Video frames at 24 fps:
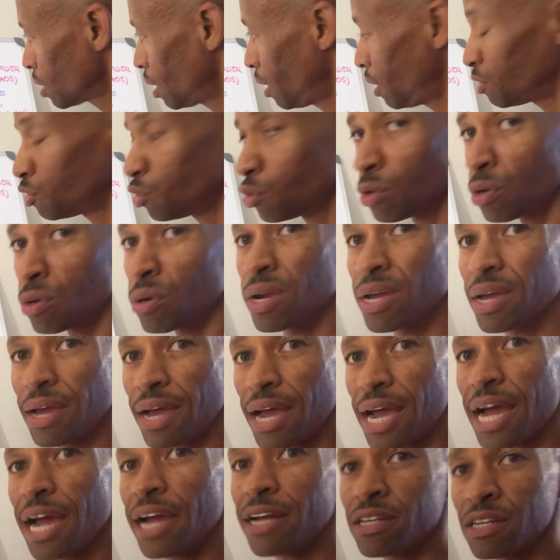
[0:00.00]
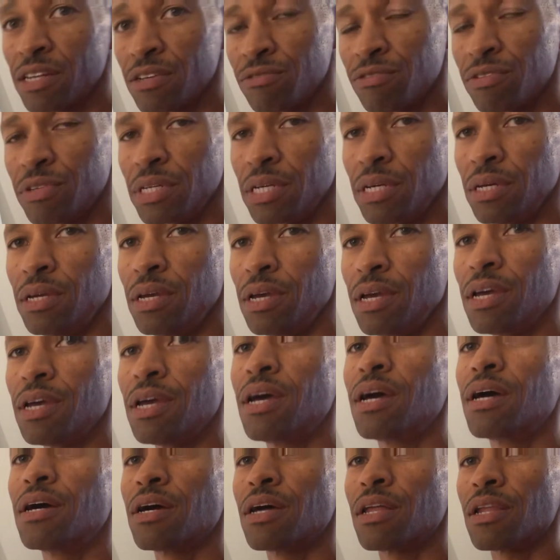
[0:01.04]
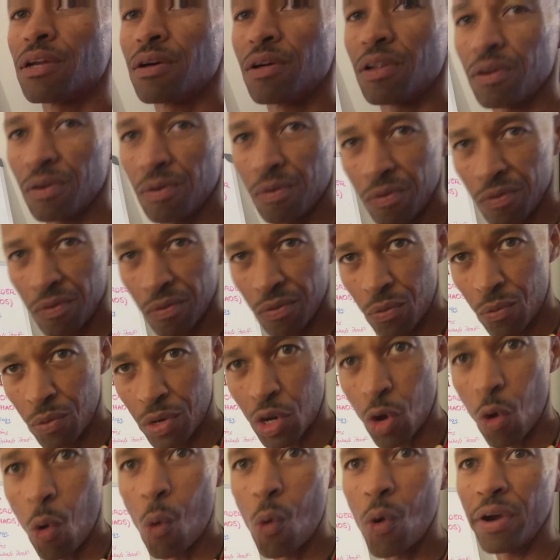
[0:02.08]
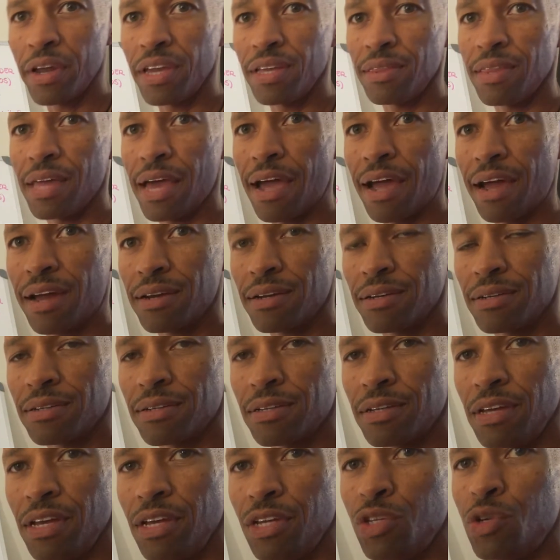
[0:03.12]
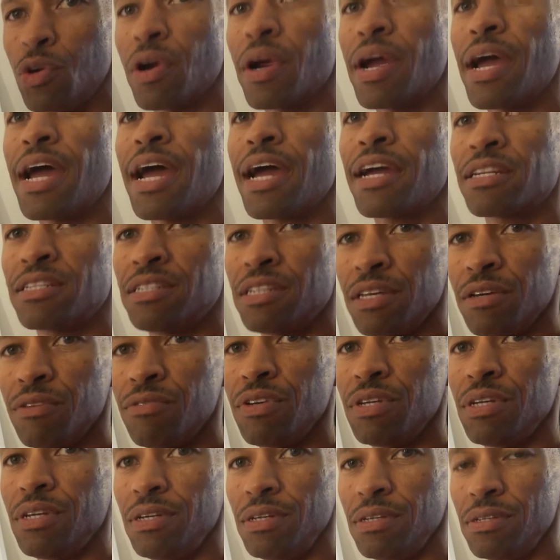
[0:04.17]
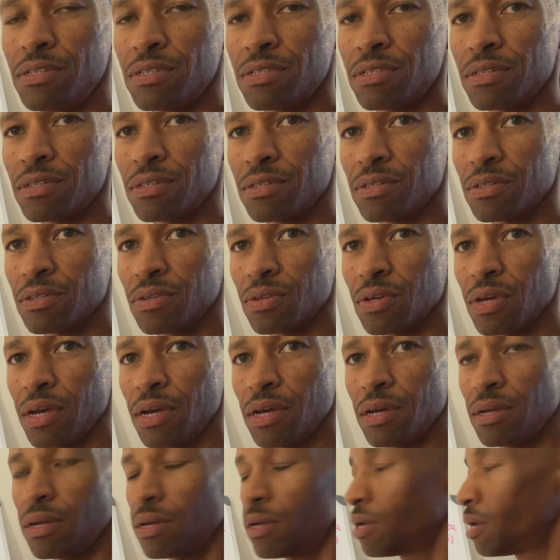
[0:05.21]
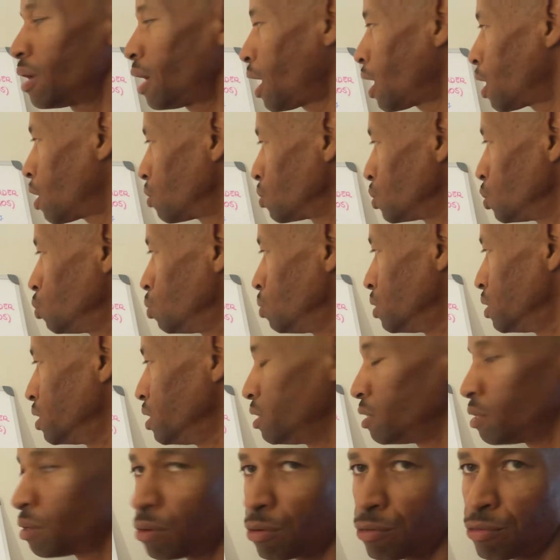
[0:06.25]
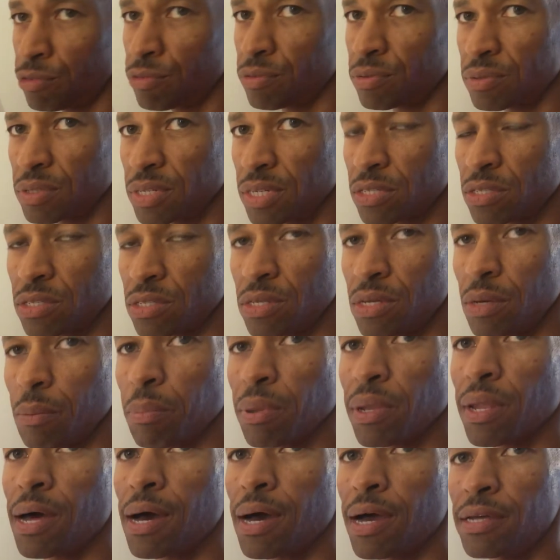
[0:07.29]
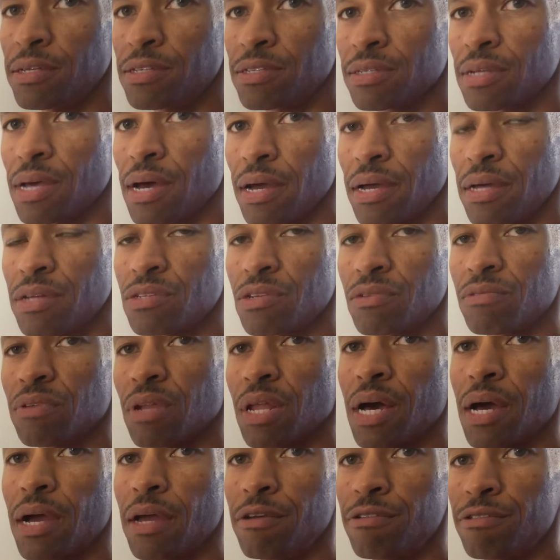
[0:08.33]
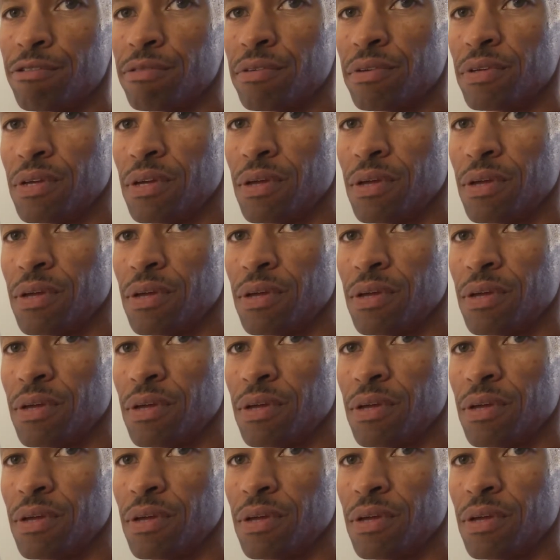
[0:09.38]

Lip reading: And you're actively recording that in your activities. Okay, how you live. It's the applied science of life.